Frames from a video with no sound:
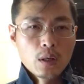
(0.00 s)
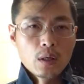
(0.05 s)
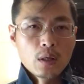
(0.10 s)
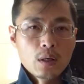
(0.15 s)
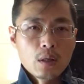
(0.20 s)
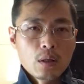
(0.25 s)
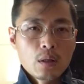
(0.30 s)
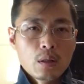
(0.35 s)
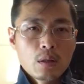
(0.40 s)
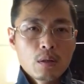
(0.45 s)

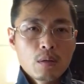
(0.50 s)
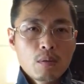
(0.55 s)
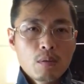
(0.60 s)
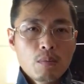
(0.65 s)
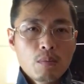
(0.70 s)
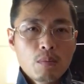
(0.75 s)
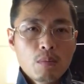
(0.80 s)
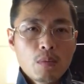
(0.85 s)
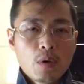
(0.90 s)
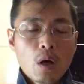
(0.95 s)

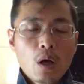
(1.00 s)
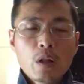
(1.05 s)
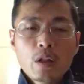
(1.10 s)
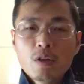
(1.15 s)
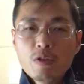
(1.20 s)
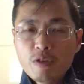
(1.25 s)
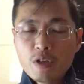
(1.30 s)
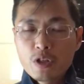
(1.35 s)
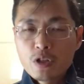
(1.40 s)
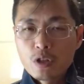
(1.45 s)
all
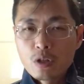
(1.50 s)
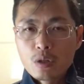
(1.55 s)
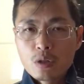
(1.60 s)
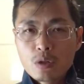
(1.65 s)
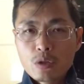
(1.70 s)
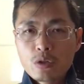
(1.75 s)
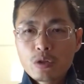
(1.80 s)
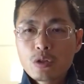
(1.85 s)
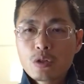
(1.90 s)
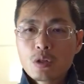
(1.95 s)
the
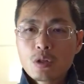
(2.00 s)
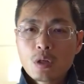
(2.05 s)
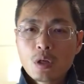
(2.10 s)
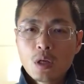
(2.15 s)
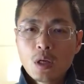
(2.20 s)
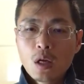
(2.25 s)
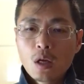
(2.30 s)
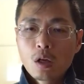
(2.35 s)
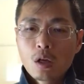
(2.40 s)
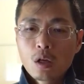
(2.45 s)
officials
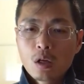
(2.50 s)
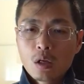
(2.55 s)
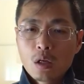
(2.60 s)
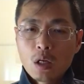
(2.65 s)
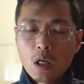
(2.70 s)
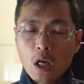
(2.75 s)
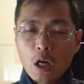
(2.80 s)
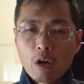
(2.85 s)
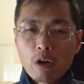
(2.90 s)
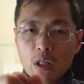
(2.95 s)

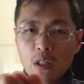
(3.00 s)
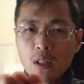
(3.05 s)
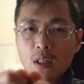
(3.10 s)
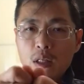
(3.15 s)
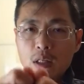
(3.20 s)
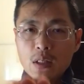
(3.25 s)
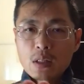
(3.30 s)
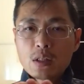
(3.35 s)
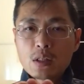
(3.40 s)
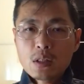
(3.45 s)
carrying
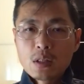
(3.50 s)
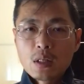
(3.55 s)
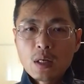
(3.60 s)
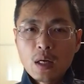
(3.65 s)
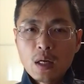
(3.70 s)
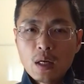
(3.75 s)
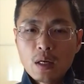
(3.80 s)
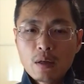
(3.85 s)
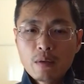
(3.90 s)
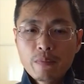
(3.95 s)
this
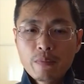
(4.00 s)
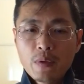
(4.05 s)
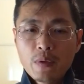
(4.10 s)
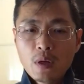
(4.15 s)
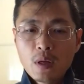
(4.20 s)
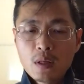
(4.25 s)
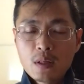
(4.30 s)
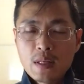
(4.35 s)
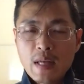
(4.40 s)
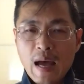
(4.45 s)

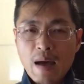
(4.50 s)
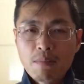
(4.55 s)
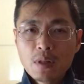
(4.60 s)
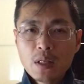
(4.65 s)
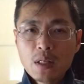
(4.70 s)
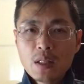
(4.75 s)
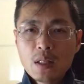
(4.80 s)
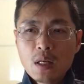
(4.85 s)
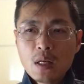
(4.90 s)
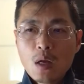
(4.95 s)

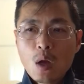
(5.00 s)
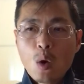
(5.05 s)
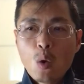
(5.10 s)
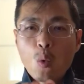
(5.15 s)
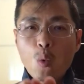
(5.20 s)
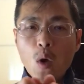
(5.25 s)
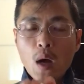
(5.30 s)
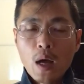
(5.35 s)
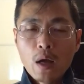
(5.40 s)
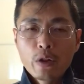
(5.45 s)
tablet
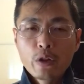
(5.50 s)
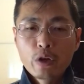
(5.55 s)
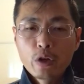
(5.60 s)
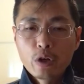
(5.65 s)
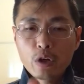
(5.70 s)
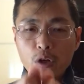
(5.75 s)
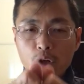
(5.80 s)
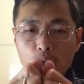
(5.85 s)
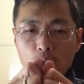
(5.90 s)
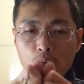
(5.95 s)
while
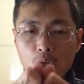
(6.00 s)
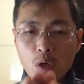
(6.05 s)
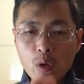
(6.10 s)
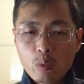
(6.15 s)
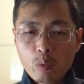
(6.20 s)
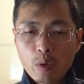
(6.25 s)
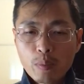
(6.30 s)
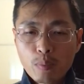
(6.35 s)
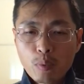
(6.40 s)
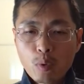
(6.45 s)
they're
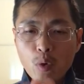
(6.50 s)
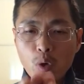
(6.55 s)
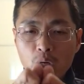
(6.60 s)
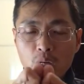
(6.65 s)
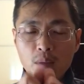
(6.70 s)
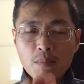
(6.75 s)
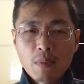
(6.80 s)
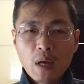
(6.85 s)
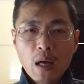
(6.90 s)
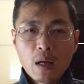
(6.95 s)

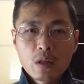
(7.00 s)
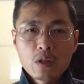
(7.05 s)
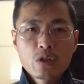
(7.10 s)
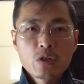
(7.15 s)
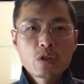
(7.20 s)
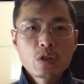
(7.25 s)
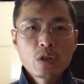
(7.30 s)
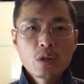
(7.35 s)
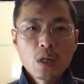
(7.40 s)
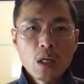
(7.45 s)
reporting
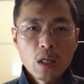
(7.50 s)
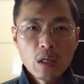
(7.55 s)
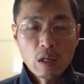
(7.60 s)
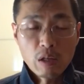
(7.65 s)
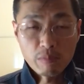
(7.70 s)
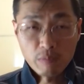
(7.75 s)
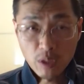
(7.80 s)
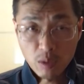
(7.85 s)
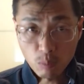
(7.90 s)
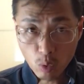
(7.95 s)
matters to him
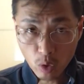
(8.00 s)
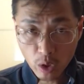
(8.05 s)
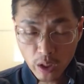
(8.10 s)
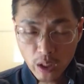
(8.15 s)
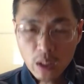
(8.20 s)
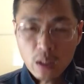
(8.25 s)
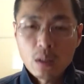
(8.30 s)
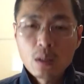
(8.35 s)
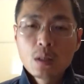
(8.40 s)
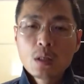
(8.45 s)
in the
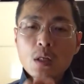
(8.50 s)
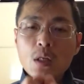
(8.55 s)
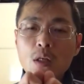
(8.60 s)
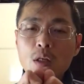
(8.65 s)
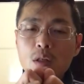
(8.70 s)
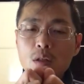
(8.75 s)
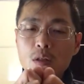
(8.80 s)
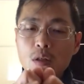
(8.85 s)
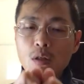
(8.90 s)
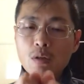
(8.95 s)
morning,
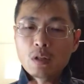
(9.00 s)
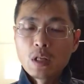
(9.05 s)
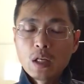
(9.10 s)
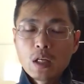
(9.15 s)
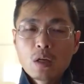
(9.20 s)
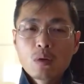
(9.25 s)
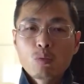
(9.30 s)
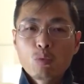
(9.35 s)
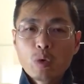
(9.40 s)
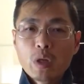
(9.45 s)
so they
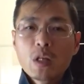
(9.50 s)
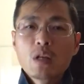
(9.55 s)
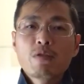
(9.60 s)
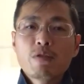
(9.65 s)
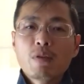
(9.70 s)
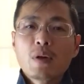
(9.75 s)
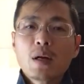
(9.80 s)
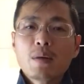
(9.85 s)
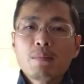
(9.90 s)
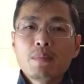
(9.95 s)
can read it
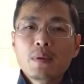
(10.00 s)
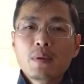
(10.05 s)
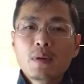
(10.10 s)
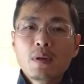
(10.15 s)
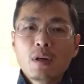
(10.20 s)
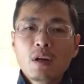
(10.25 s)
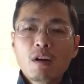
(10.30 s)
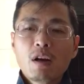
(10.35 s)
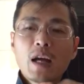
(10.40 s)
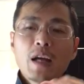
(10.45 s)
from,
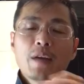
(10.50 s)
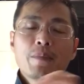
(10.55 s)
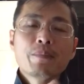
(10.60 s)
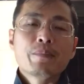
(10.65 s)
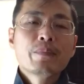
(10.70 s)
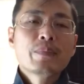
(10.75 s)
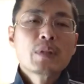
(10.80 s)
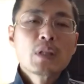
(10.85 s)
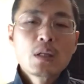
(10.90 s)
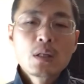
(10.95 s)
all right?
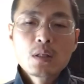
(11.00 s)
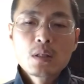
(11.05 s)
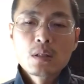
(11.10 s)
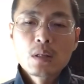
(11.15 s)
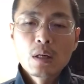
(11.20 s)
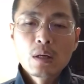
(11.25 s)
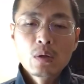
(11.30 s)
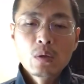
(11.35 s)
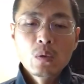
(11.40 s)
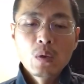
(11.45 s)

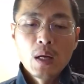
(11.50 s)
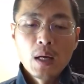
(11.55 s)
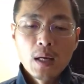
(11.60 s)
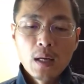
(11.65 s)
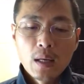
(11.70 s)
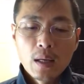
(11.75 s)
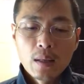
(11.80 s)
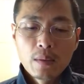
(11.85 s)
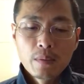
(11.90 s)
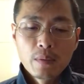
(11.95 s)
So
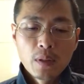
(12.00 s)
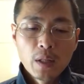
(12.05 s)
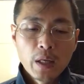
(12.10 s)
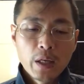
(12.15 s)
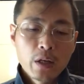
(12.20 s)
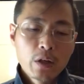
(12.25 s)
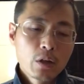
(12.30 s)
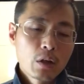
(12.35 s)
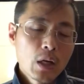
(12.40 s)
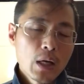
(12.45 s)

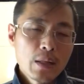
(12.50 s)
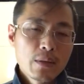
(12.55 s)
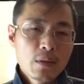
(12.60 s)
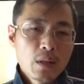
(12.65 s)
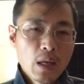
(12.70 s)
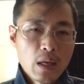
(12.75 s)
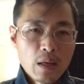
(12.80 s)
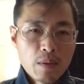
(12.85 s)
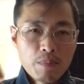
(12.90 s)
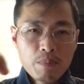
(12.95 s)
later
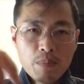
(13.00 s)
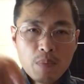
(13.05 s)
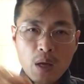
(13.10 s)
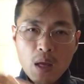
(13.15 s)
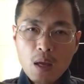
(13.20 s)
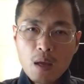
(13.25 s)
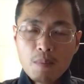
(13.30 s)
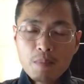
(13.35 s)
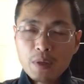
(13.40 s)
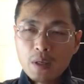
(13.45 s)
on, it
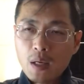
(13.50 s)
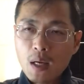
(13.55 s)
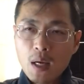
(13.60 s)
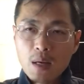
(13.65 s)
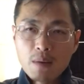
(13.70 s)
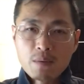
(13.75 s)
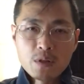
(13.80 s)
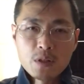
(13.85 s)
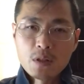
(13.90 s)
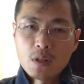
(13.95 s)

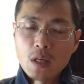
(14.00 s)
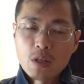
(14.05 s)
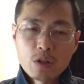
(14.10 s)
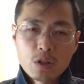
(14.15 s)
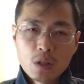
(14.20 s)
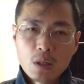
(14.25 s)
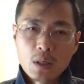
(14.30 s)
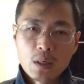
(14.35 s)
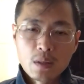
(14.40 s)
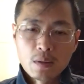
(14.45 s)
becomes
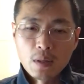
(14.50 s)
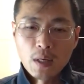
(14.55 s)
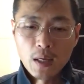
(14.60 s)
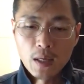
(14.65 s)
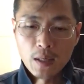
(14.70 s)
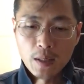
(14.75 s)
such a